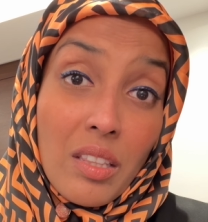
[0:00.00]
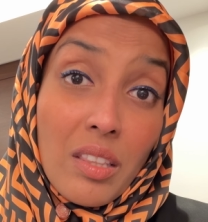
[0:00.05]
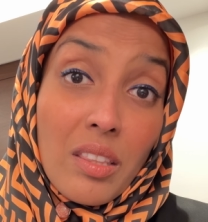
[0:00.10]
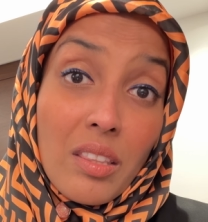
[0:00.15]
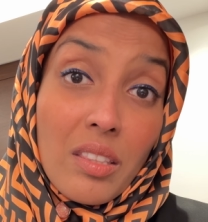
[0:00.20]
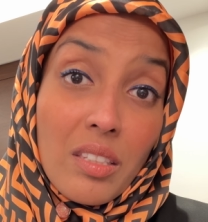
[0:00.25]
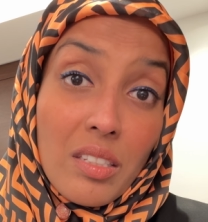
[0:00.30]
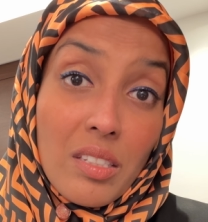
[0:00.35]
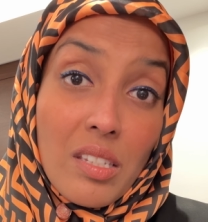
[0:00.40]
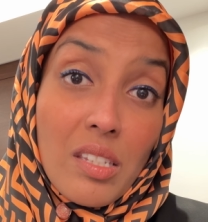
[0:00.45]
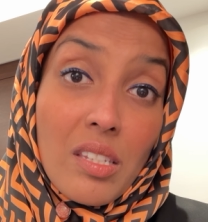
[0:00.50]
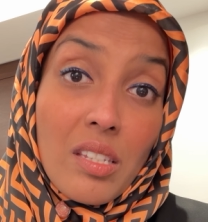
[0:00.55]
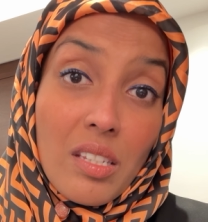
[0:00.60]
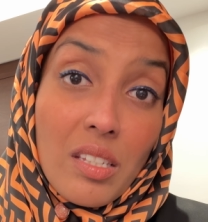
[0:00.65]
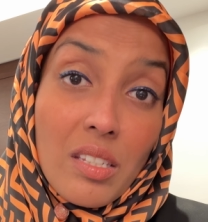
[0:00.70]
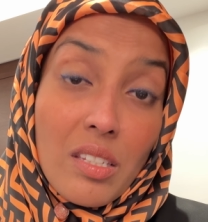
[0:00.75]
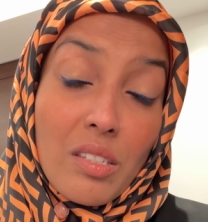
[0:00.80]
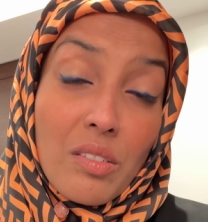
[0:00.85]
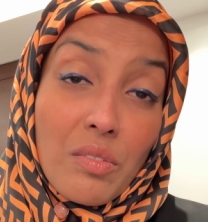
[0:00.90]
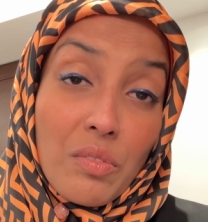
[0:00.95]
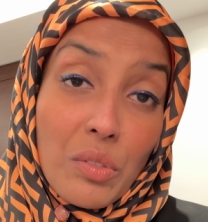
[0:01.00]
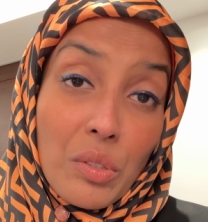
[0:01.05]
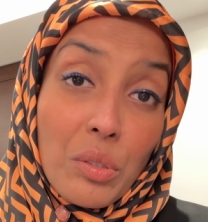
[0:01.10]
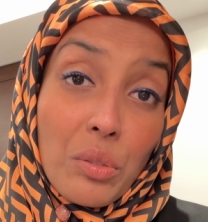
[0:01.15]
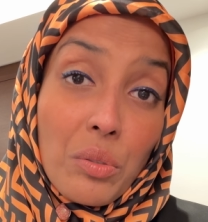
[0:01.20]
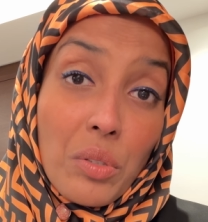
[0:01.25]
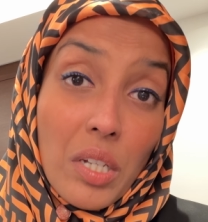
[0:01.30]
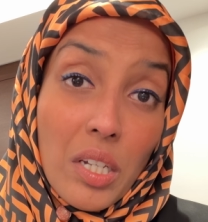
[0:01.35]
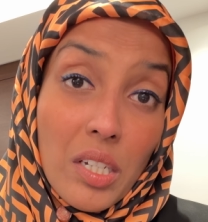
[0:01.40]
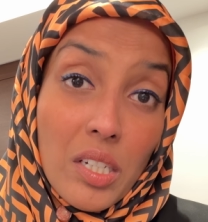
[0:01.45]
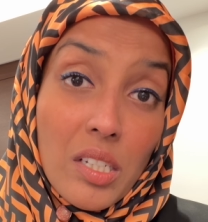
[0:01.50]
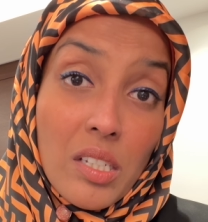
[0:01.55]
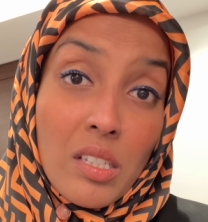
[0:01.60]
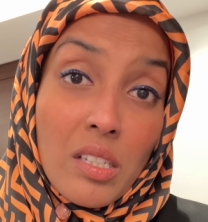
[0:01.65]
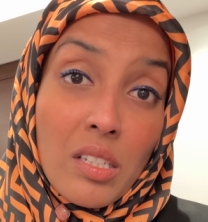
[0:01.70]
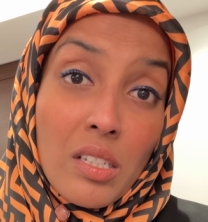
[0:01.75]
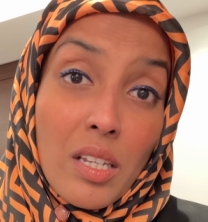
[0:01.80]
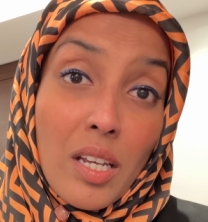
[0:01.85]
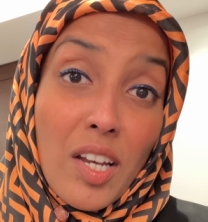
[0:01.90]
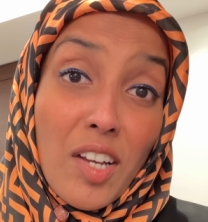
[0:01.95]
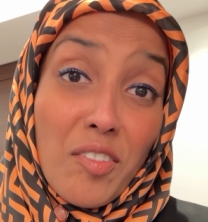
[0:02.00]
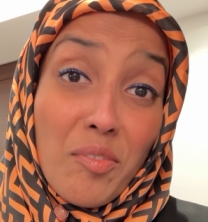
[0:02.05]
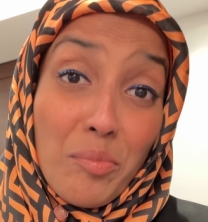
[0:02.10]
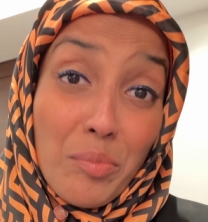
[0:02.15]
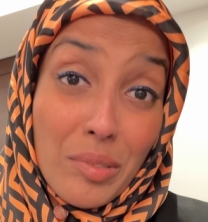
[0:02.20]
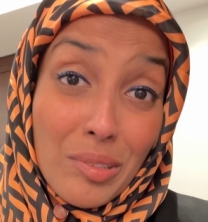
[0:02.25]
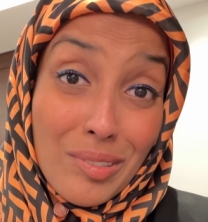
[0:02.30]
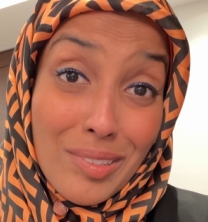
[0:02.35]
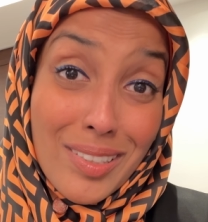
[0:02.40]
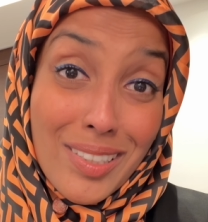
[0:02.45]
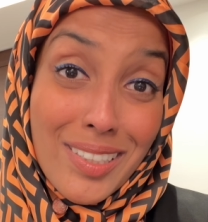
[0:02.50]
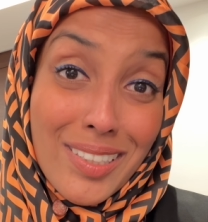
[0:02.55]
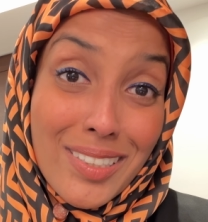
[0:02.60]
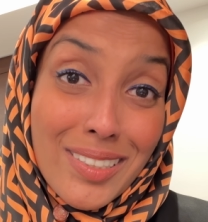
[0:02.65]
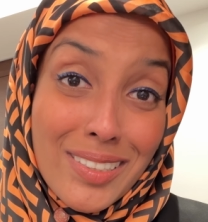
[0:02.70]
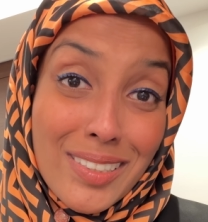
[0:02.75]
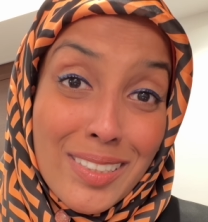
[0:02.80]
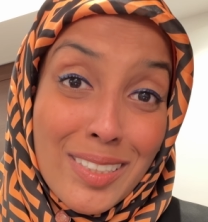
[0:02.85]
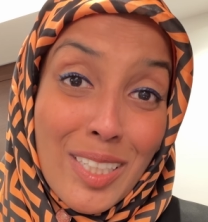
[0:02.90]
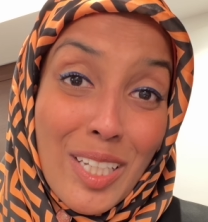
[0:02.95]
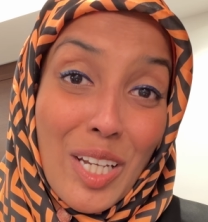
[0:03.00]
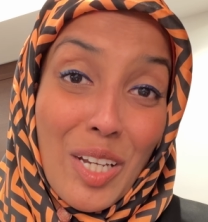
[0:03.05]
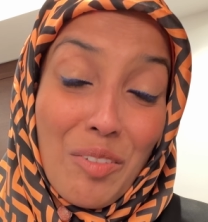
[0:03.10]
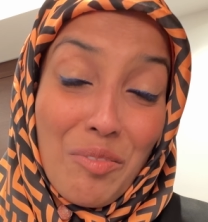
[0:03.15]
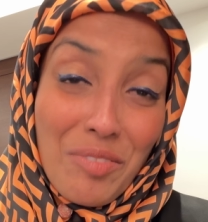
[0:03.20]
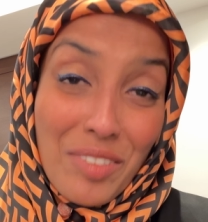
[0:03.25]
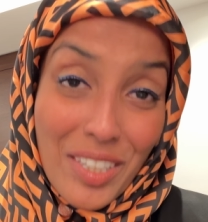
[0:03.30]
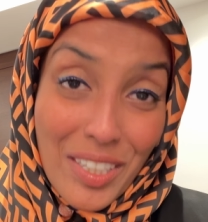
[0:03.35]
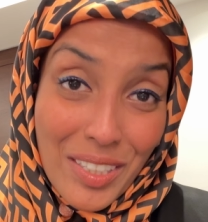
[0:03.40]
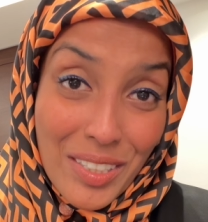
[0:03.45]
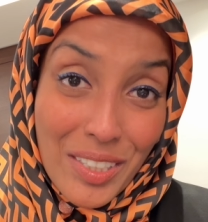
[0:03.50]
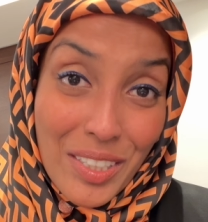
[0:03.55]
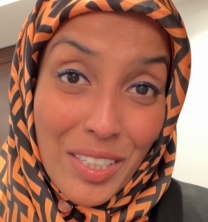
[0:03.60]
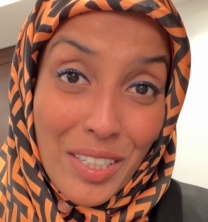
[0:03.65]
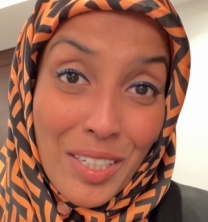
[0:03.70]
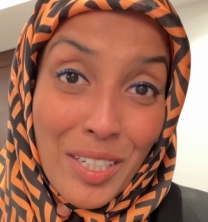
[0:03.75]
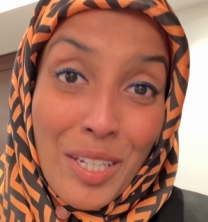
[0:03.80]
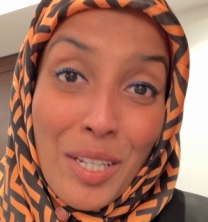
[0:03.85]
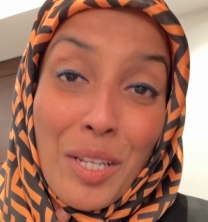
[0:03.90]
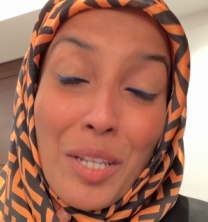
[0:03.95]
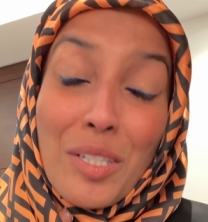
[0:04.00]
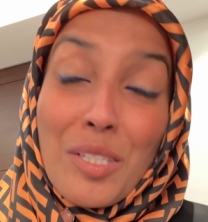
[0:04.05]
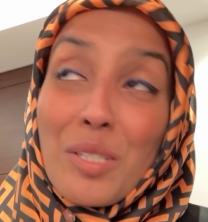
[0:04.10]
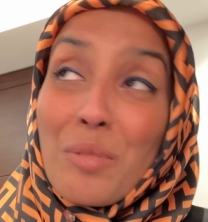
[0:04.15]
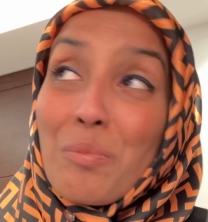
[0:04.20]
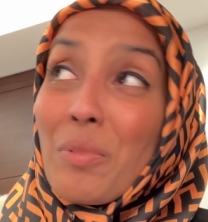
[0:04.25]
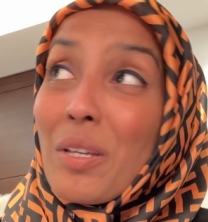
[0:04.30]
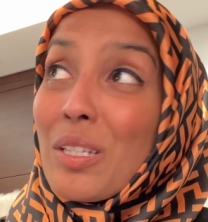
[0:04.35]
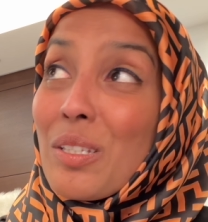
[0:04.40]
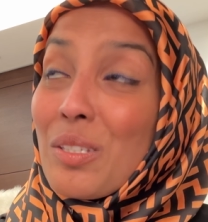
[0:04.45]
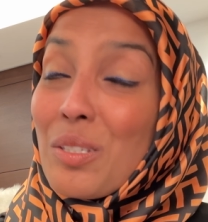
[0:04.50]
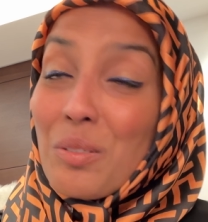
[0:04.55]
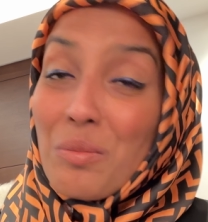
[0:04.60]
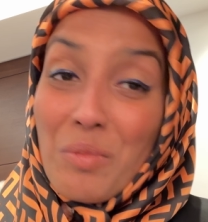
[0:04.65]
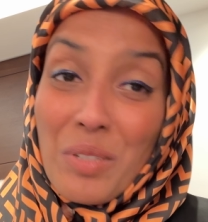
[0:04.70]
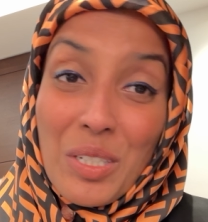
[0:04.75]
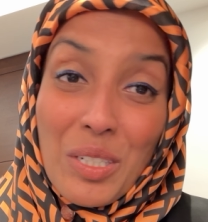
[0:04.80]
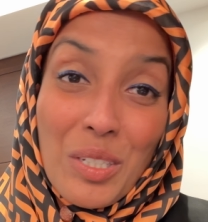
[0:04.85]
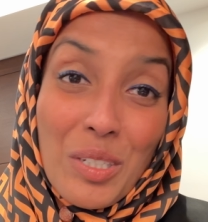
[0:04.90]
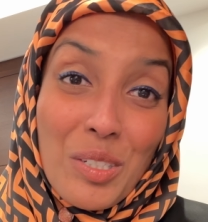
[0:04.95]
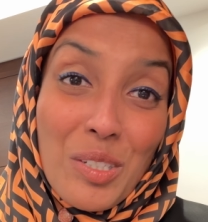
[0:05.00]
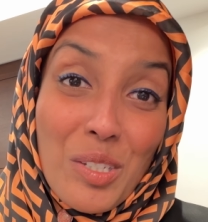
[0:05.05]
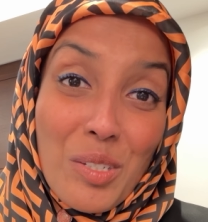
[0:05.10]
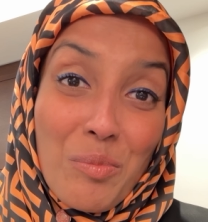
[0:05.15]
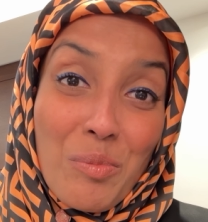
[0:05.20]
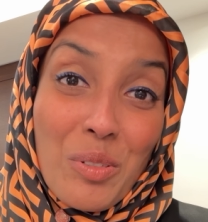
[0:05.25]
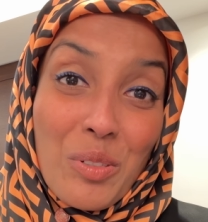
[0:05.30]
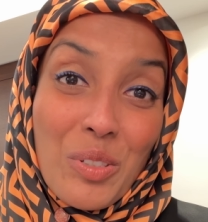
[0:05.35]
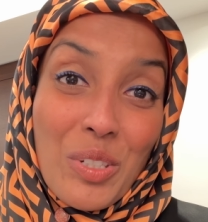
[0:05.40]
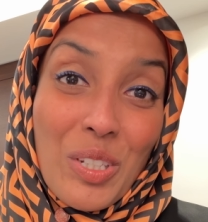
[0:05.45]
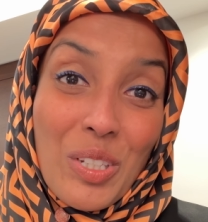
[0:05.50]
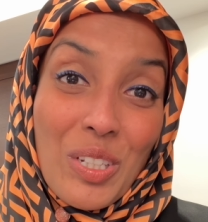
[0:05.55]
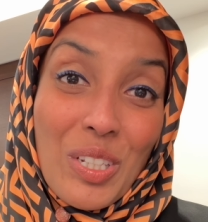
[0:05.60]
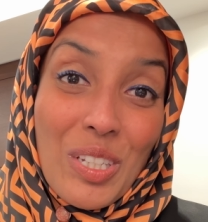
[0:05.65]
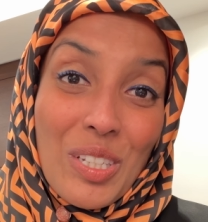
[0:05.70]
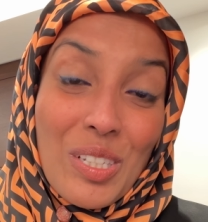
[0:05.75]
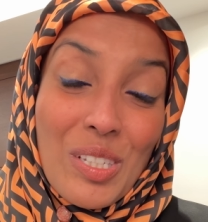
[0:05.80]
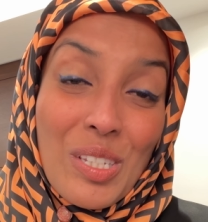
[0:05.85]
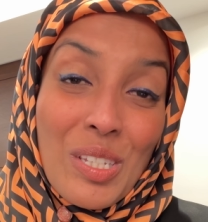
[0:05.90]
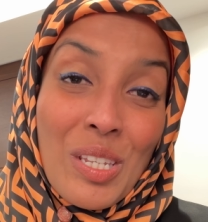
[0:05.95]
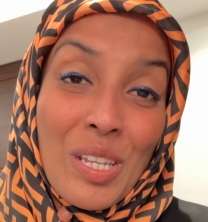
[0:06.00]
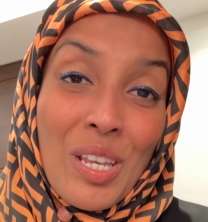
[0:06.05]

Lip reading: This is for you guys. I've built this, I've done it, spent so many years building this.